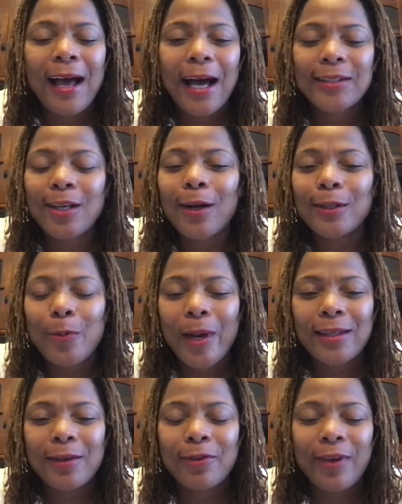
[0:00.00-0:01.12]
I talked
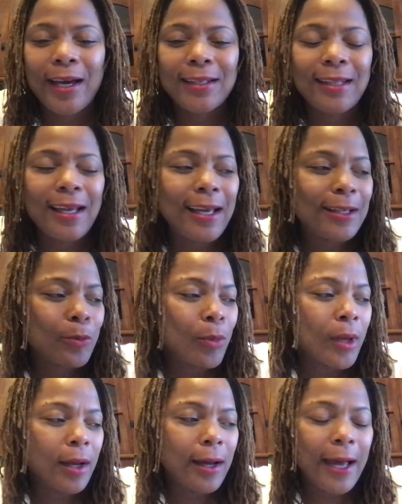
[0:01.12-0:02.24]
about the fact that
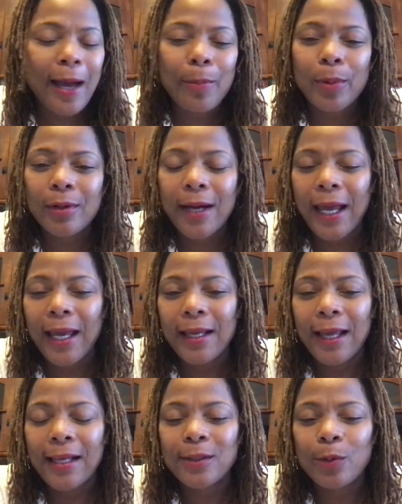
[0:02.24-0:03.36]
Apple
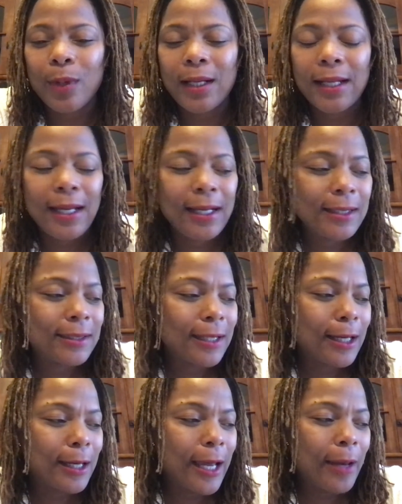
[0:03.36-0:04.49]
as well as
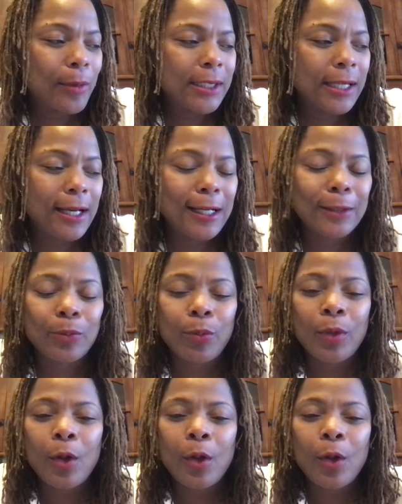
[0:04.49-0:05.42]
Amazon